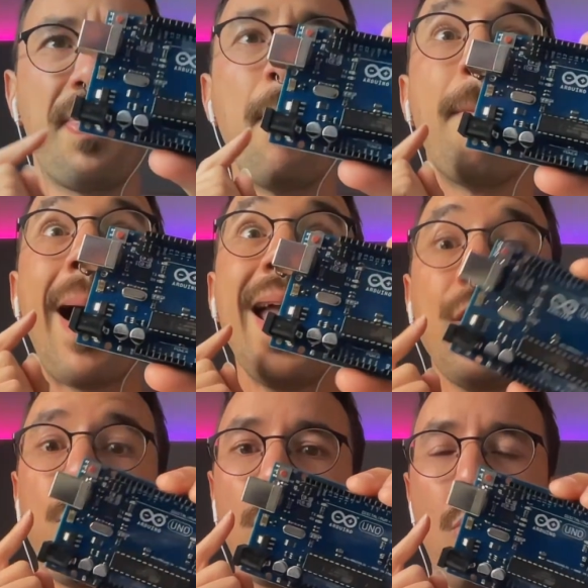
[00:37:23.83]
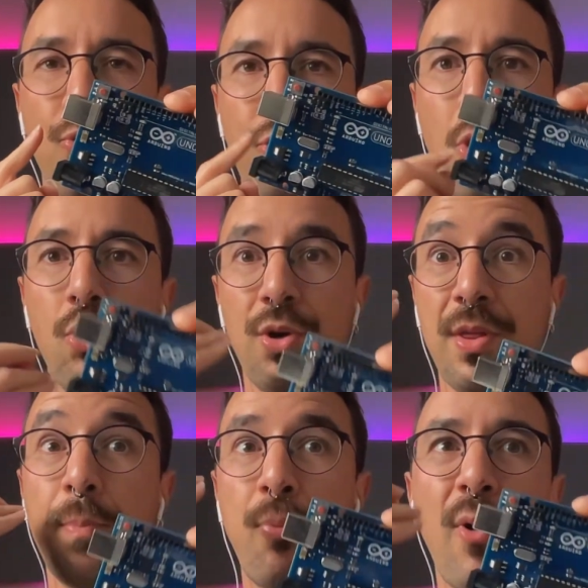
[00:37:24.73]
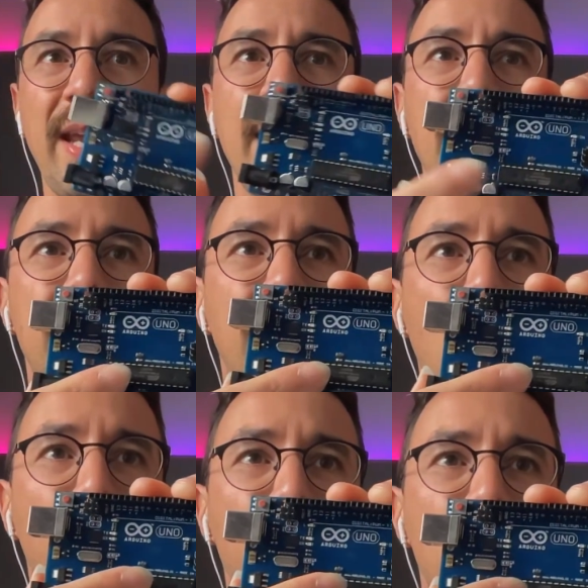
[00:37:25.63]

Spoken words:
microcontroller, the brain itself, it's